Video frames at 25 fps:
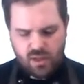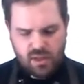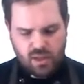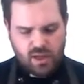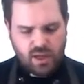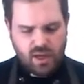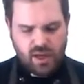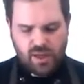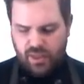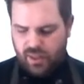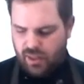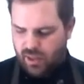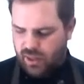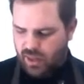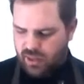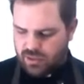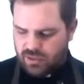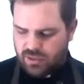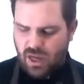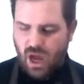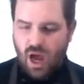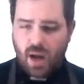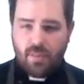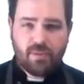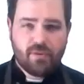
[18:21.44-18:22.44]
And then on
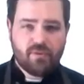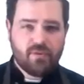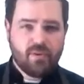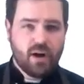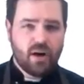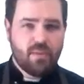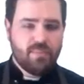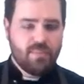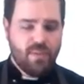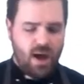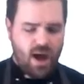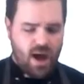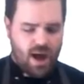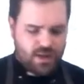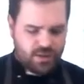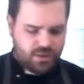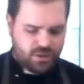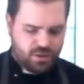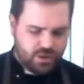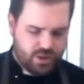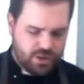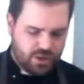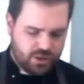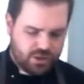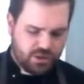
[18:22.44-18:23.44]
top of our pie,
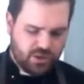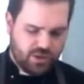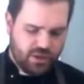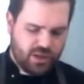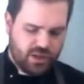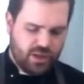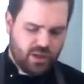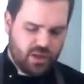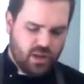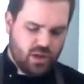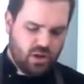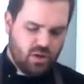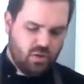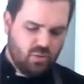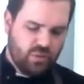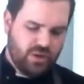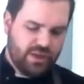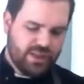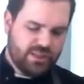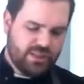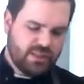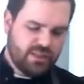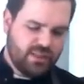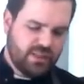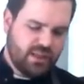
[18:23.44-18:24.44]
traditionally, we
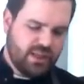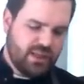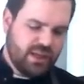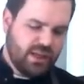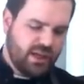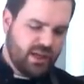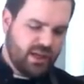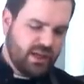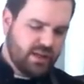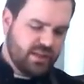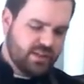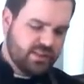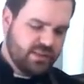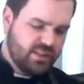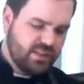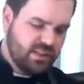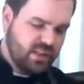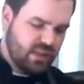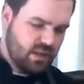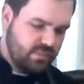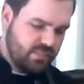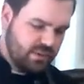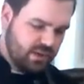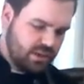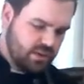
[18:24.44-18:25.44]
see
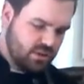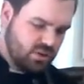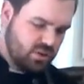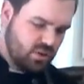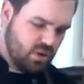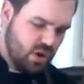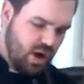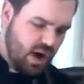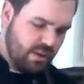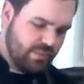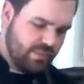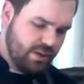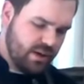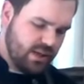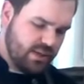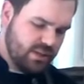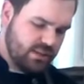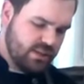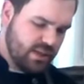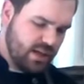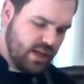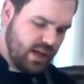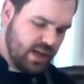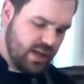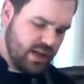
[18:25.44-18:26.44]
cinnamon. So I'm going to
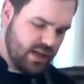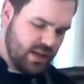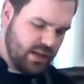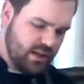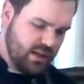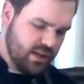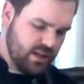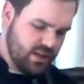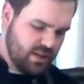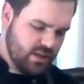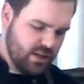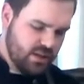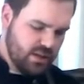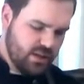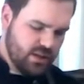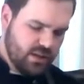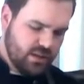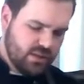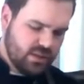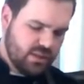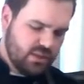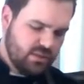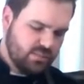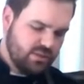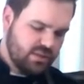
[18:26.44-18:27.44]
take
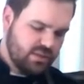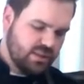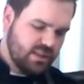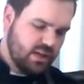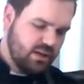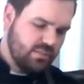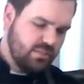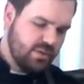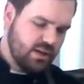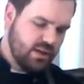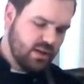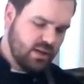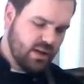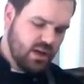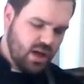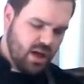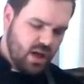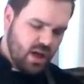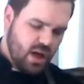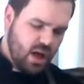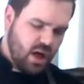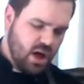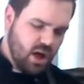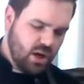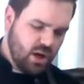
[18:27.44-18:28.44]
some cinnamon.
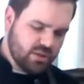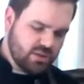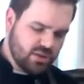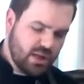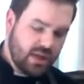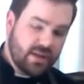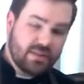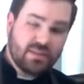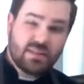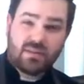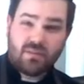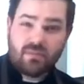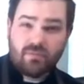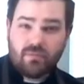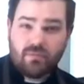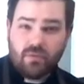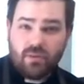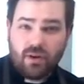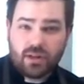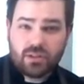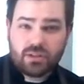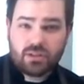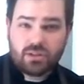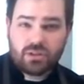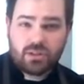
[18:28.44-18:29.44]
I also have some
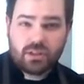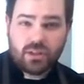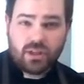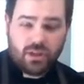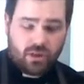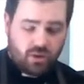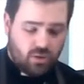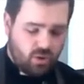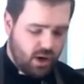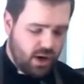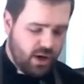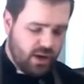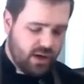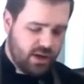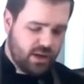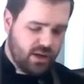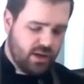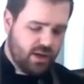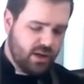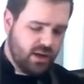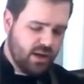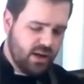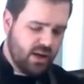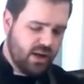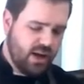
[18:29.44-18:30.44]
freshly grated
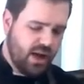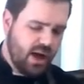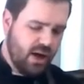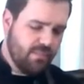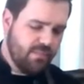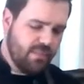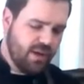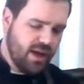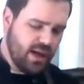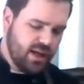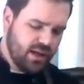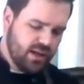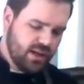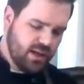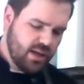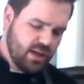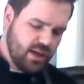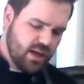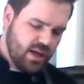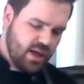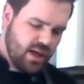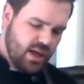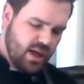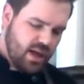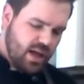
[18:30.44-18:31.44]
nutmeg.
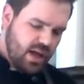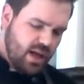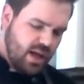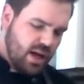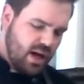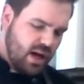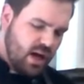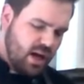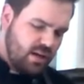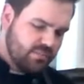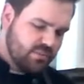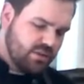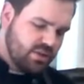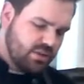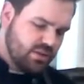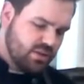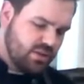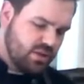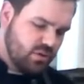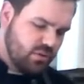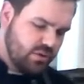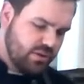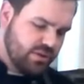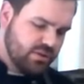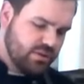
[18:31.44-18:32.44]
And I'm just
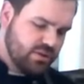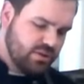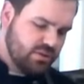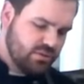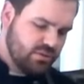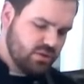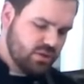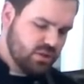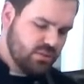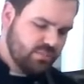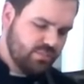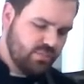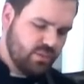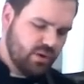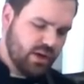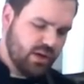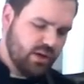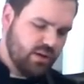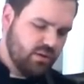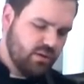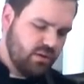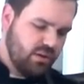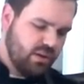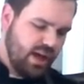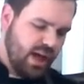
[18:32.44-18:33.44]
going to
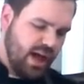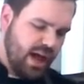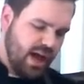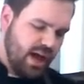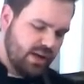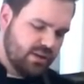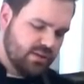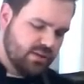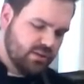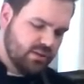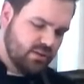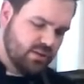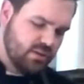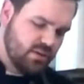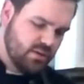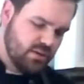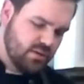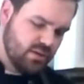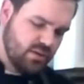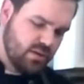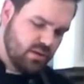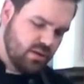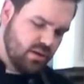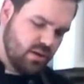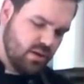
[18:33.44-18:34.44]
sprinkle that
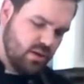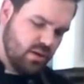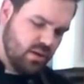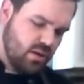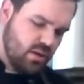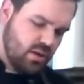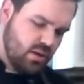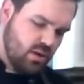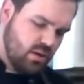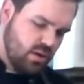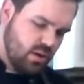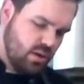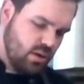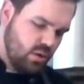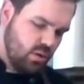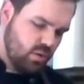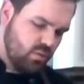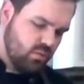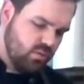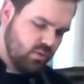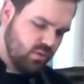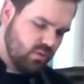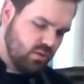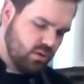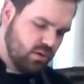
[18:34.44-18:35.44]

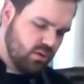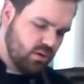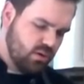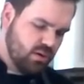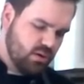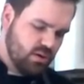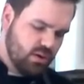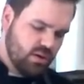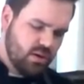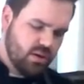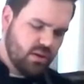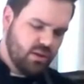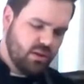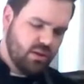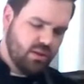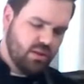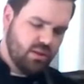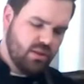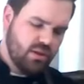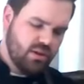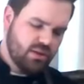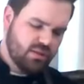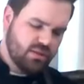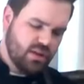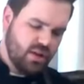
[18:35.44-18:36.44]
over
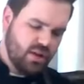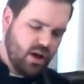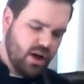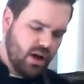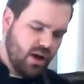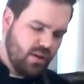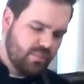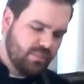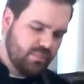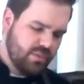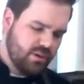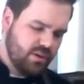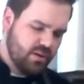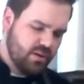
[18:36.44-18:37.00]
the top